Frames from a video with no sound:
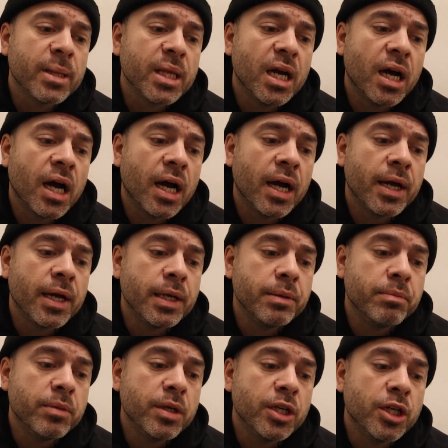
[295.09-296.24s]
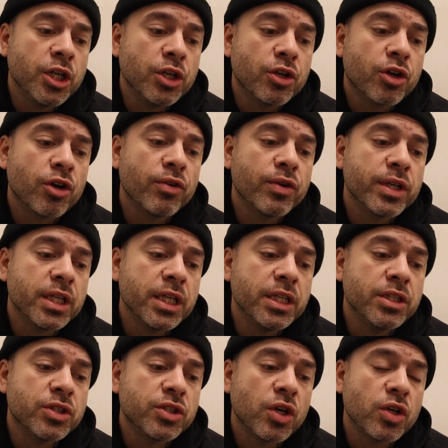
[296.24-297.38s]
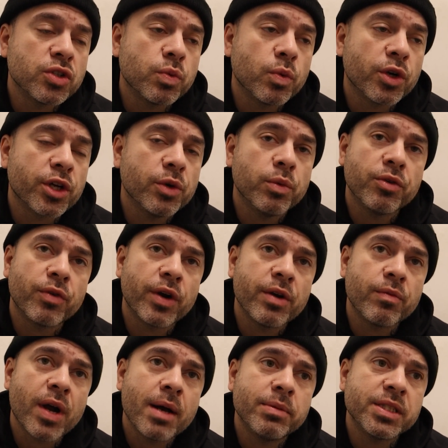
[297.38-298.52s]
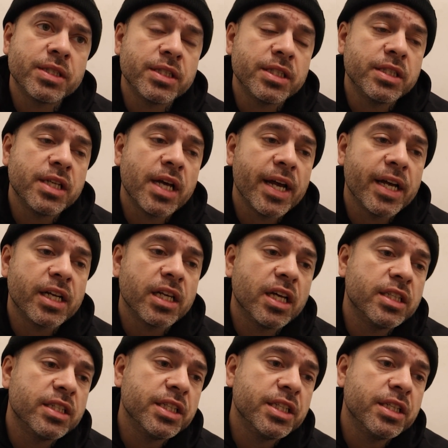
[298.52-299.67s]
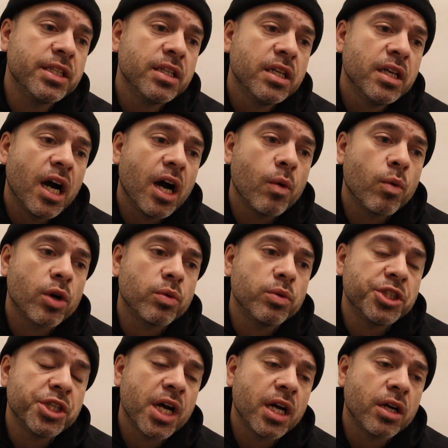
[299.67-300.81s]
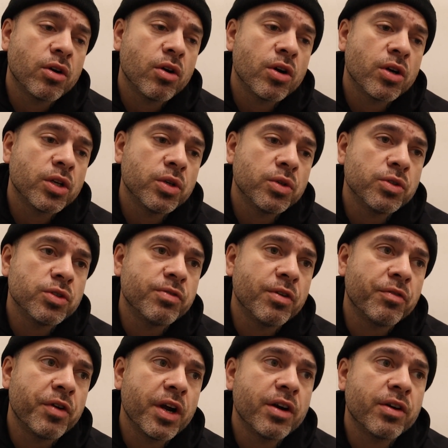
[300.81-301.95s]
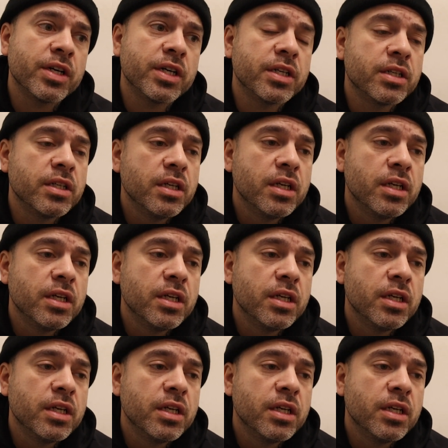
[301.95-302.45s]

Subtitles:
I'm currently in talks working with Ray Robinson, Hank Lundy. I work with John Carlos Rivera.